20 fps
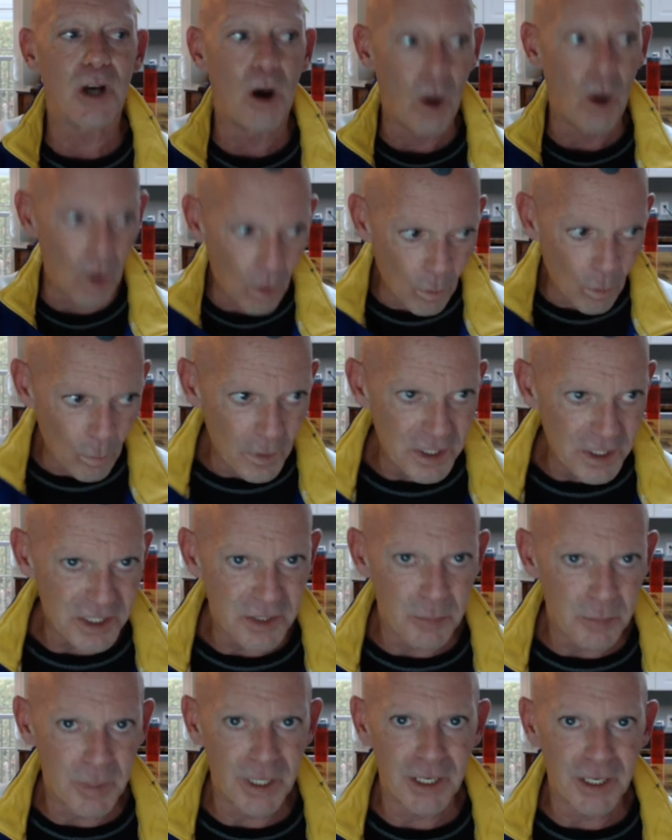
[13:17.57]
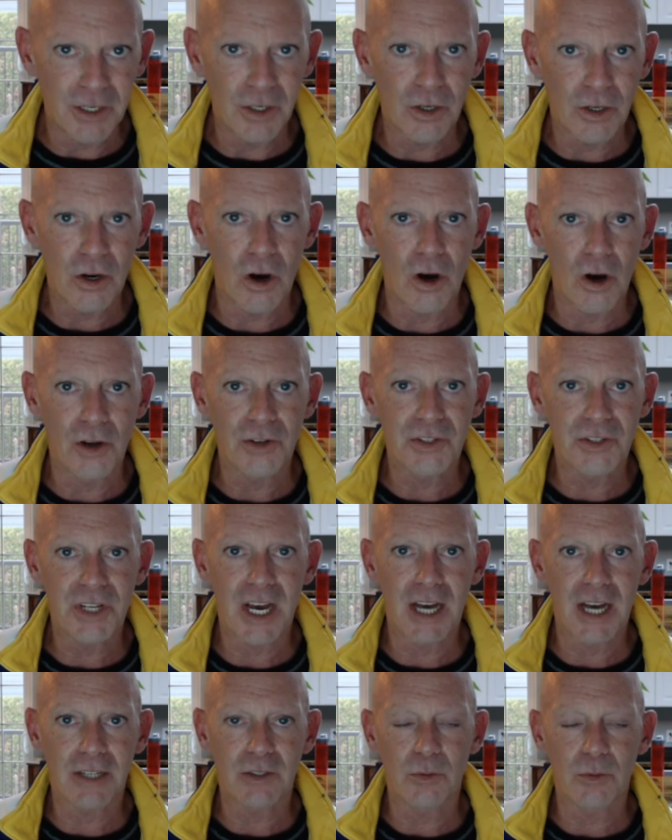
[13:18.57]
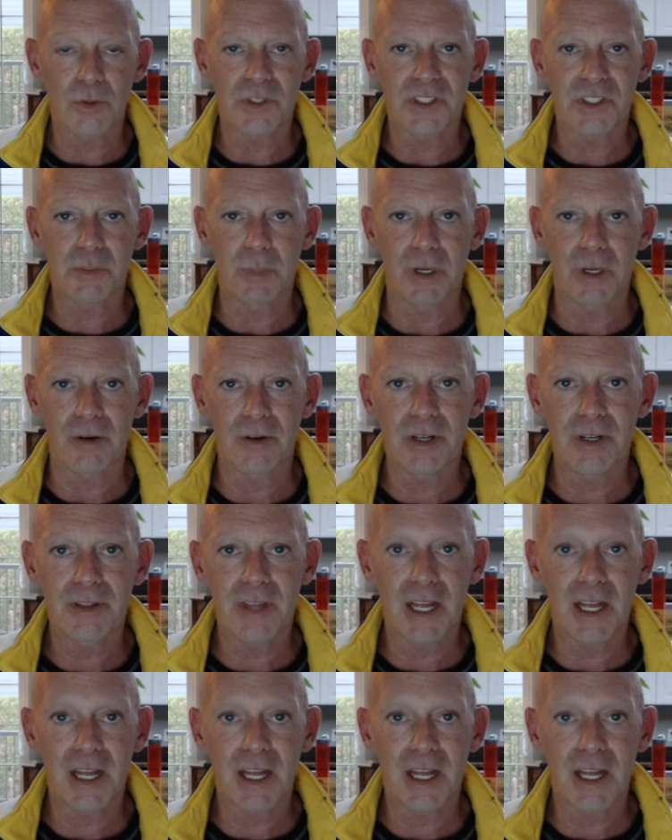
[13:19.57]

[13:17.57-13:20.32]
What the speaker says: always been in contact with spirit,